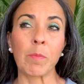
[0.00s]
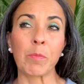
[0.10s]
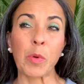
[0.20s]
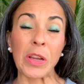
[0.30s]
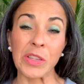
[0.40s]

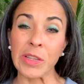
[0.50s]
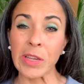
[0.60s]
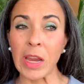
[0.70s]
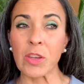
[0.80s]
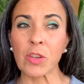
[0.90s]

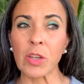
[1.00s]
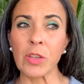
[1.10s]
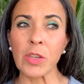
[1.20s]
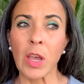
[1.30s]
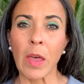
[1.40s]

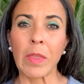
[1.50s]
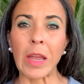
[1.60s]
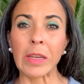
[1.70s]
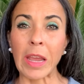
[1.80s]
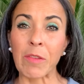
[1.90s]
presentations
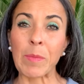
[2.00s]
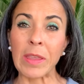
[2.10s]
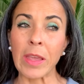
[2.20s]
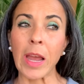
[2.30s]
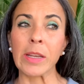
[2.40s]
that gave me
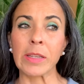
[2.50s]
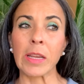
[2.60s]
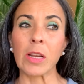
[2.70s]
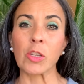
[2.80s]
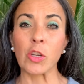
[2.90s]
the
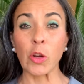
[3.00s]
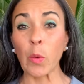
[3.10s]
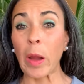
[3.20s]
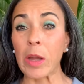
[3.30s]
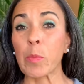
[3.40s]
idea to
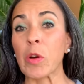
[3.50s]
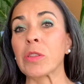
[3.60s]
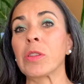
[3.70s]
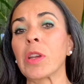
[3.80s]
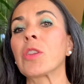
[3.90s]
create a
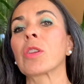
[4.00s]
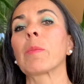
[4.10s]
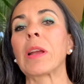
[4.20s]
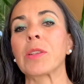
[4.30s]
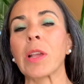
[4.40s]
presentation
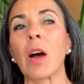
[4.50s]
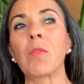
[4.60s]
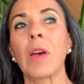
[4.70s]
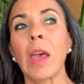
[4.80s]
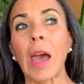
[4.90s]
myself.
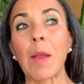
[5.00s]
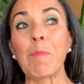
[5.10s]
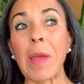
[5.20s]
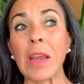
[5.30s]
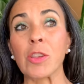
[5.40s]
And
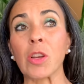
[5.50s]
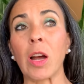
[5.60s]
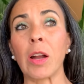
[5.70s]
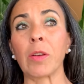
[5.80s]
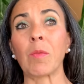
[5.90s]
based
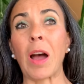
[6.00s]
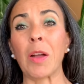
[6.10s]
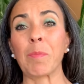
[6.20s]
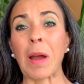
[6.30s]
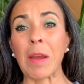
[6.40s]
on
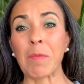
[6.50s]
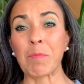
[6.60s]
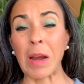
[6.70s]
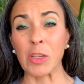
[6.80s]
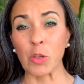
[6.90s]

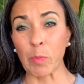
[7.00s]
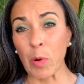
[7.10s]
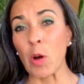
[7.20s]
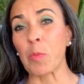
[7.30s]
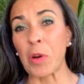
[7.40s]
my
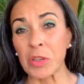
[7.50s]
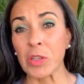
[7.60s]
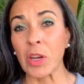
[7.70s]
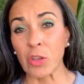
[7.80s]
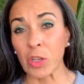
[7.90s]
superb
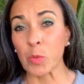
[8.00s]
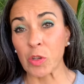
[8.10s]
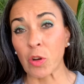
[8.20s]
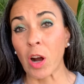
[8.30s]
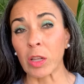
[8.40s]
presentations,
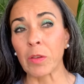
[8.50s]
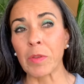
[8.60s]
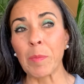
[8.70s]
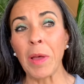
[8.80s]
which are all of them,